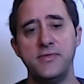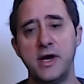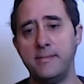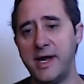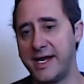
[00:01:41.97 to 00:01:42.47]

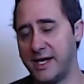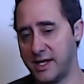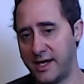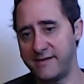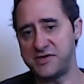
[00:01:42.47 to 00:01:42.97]
They're making
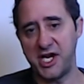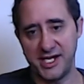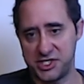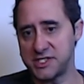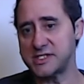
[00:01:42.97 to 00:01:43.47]
a lot of
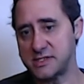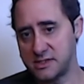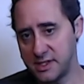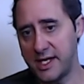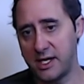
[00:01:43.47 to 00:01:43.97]
changes
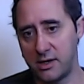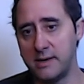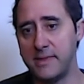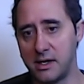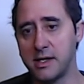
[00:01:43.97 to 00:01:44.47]
here
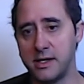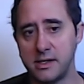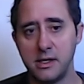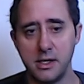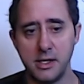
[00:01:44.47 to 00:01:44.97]
in Maryland.